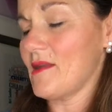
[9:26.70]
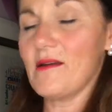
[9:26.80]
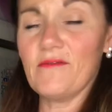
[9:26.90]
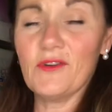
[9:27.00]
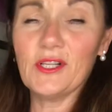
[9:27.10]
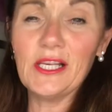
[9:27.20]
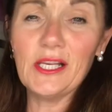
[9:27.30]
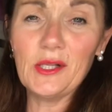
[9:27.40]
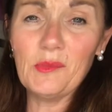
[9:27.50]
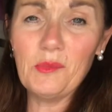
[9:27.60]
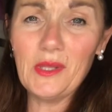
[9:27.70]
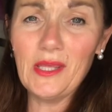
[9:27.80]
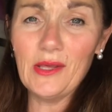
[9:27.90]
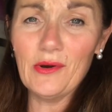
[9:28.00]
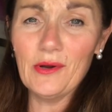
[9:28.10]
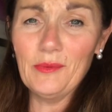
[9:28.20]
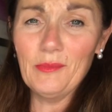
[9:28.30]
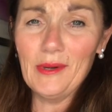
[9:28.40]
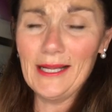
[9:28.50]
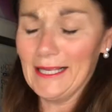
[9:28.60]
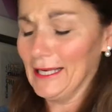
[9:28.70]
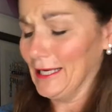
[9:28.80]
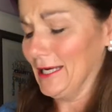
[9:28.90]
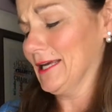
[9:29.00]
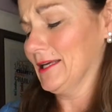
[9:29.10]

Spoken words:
I've got a little bee on mine,